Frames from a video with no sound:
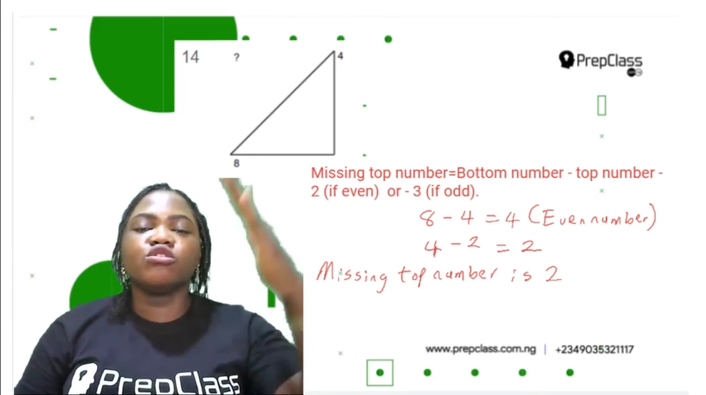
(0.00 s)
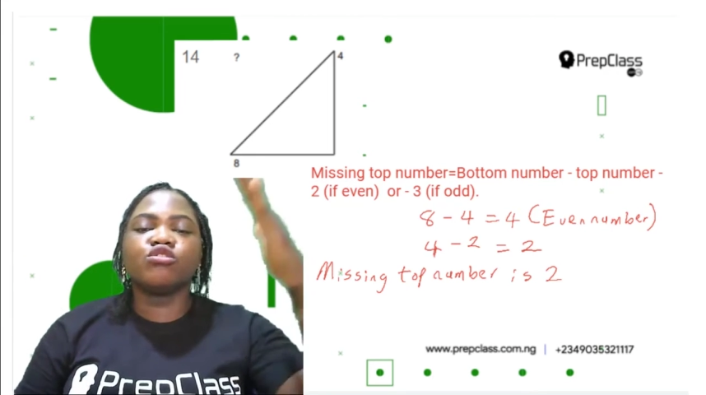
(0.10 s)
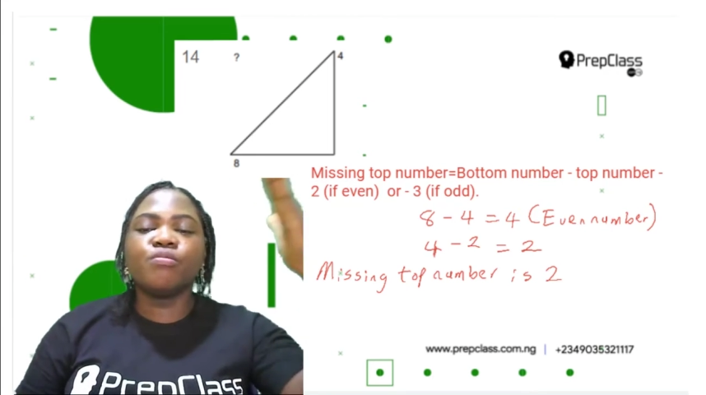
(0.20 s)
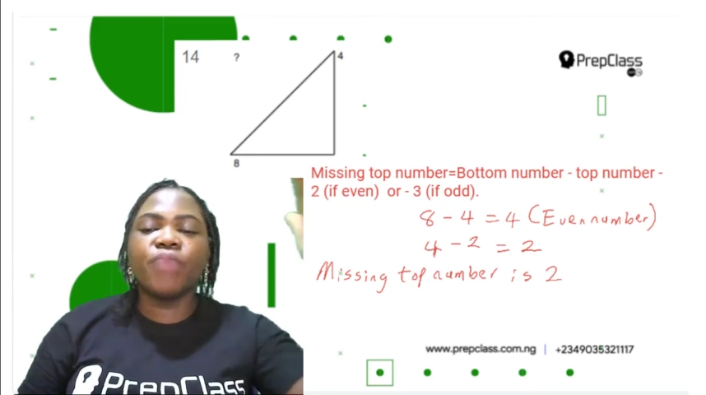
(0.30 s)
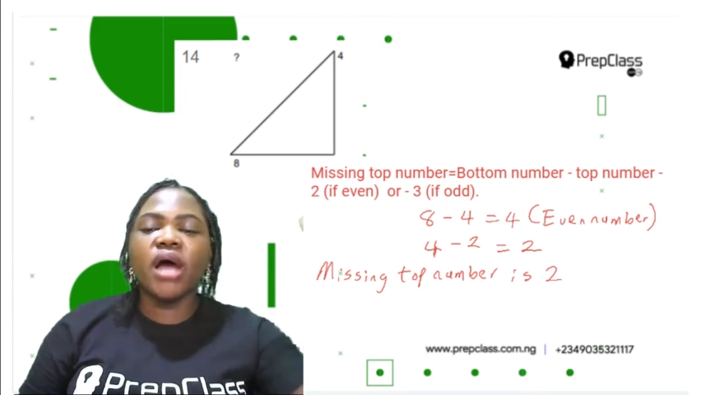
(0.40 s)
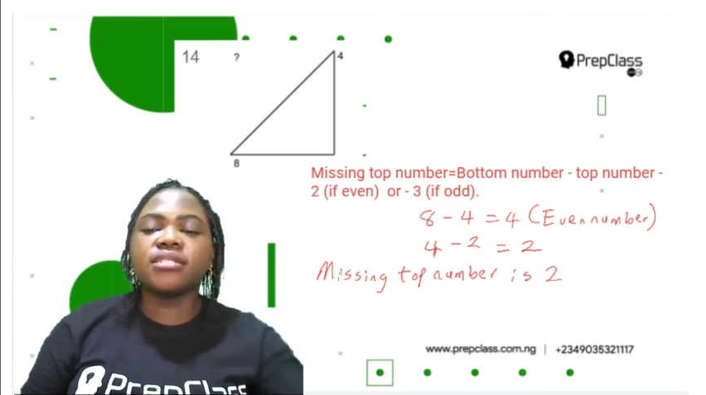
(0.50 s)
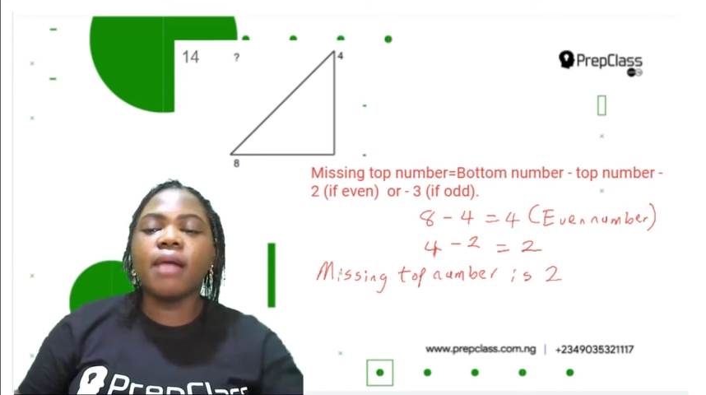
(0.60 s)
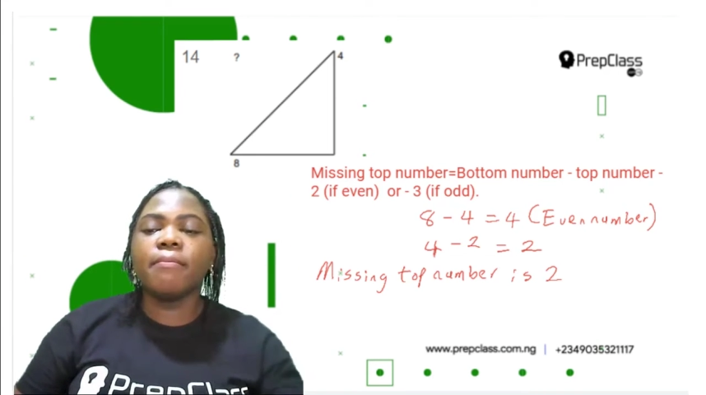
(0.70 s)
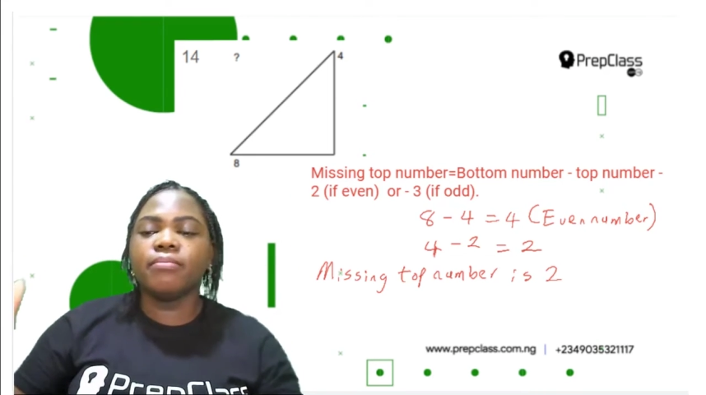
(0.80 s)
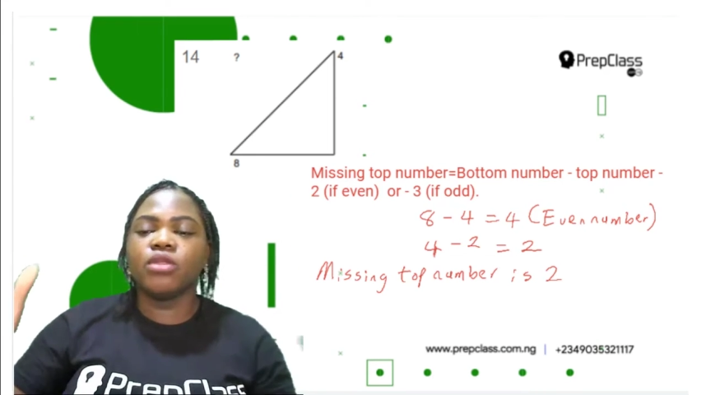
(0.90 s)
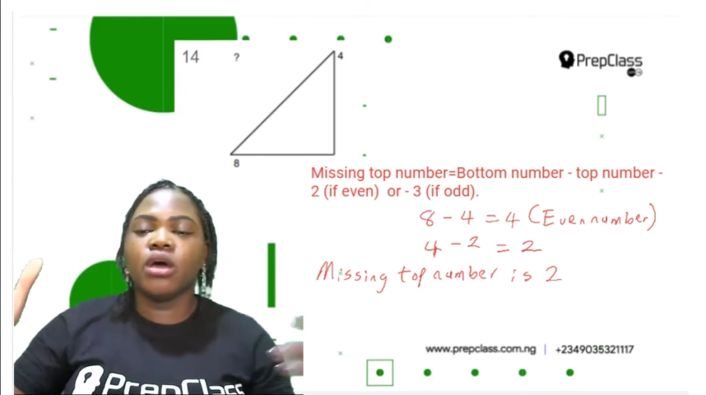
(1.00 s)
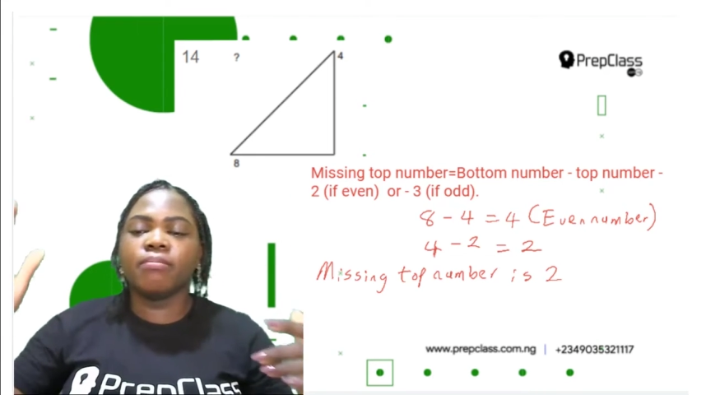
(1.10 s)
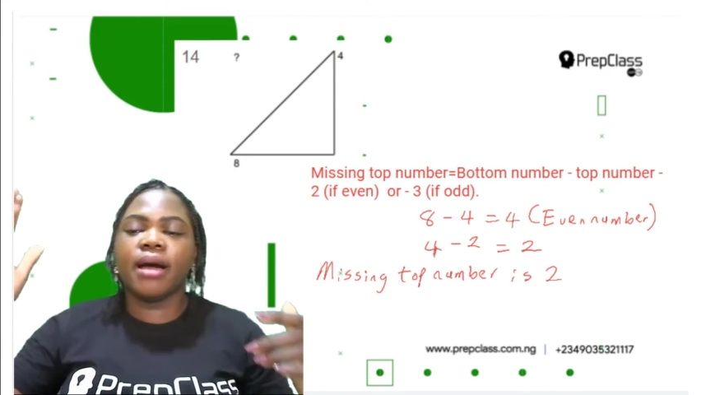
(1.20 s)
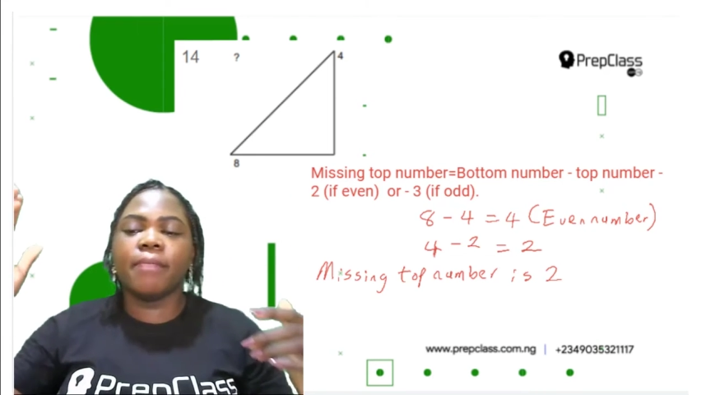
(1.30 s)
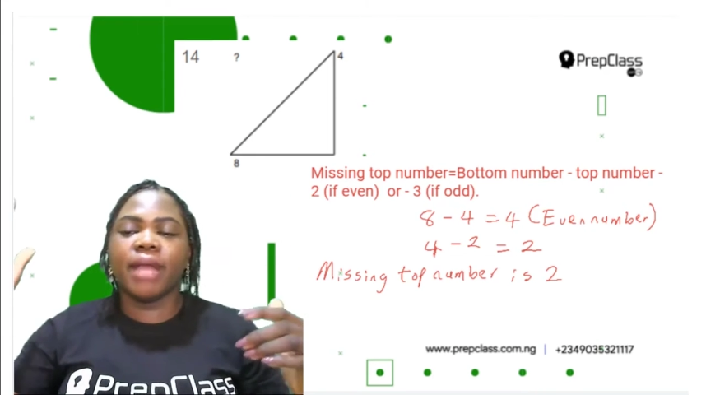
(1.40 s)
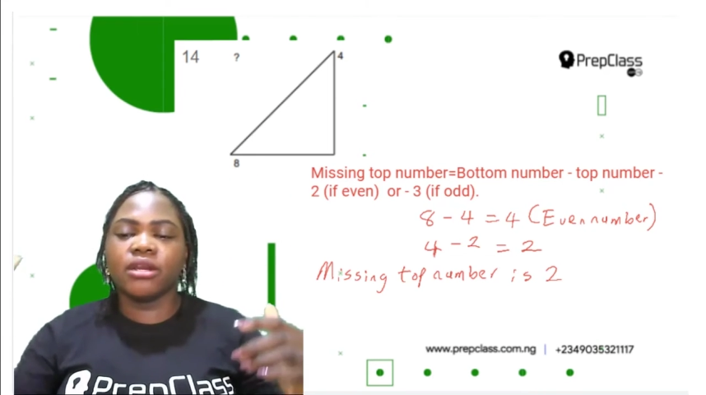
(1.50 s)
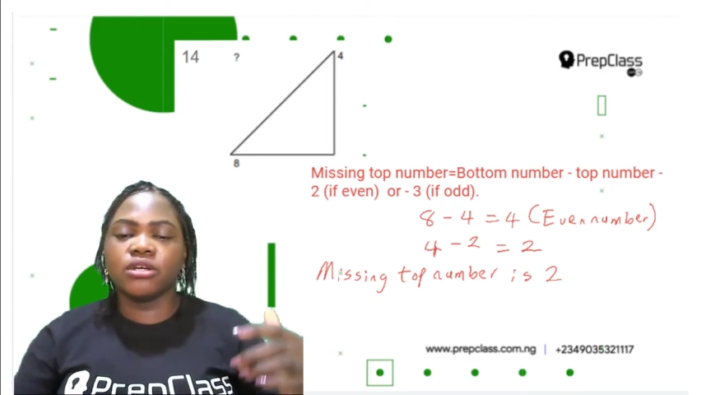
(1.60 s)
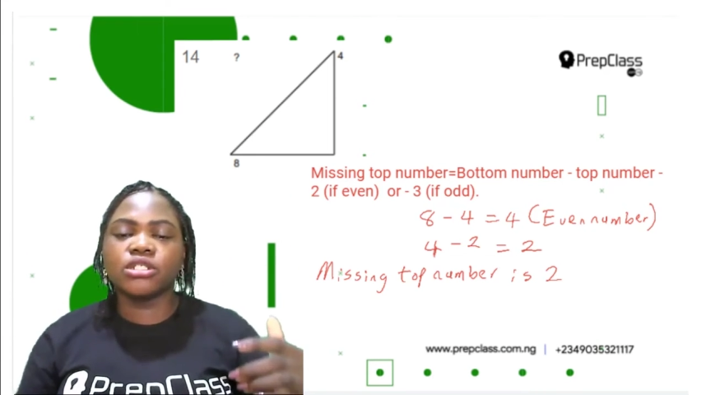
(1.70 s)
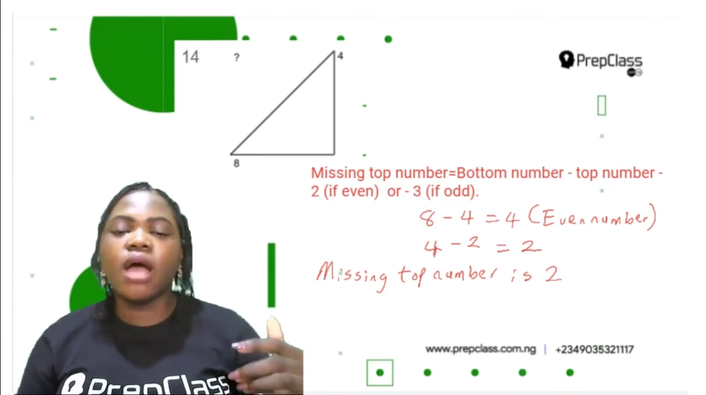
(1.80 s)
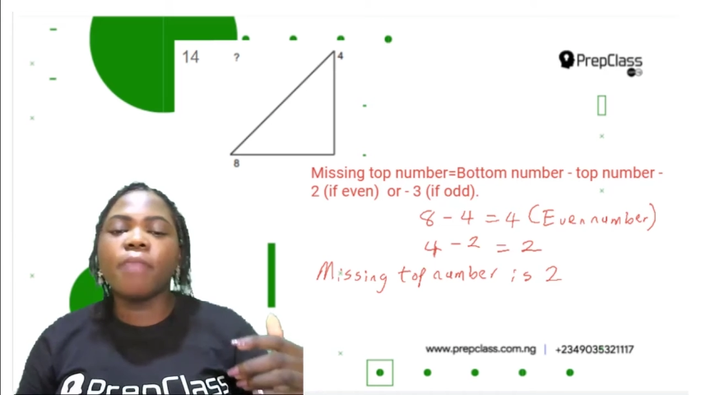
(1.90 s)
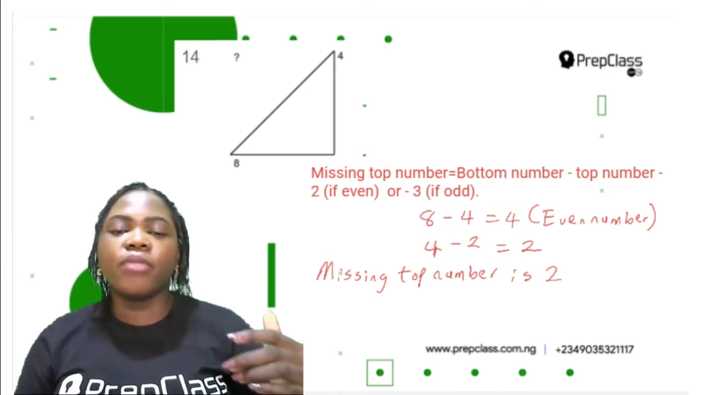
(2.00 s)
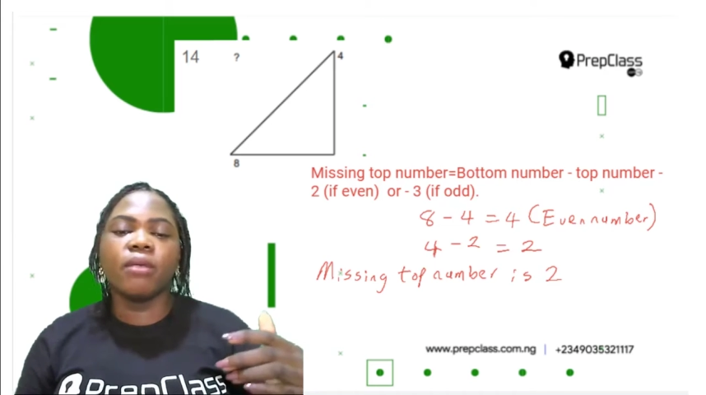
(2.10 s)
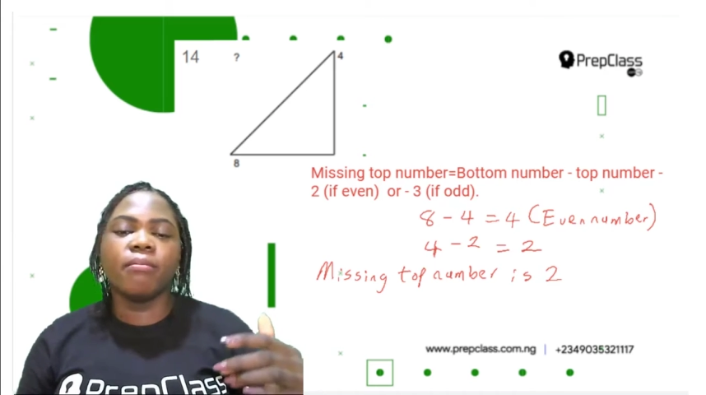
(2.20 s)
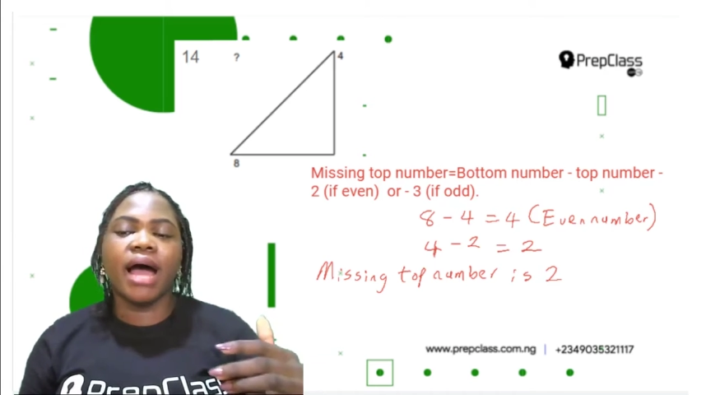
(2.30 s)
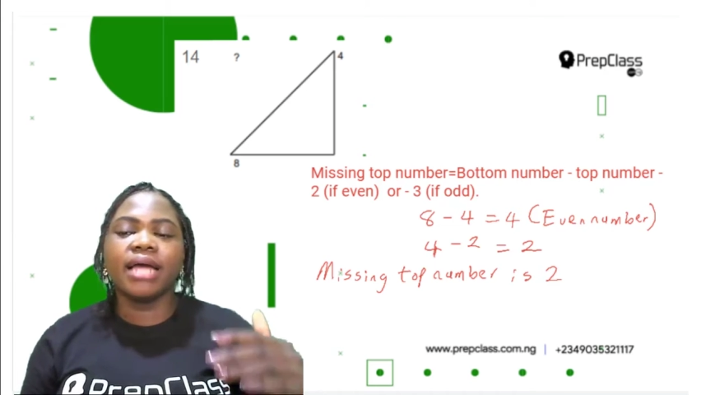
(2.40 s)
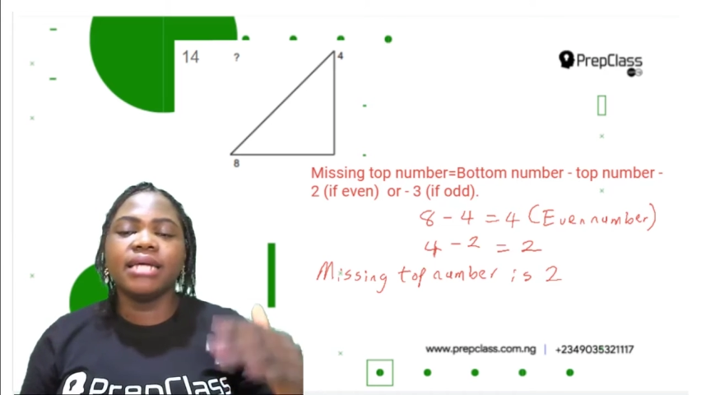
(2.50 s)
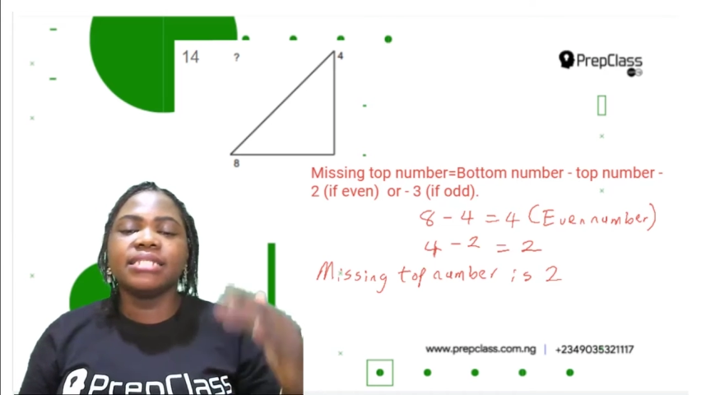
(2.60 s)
do bottom number minus top number,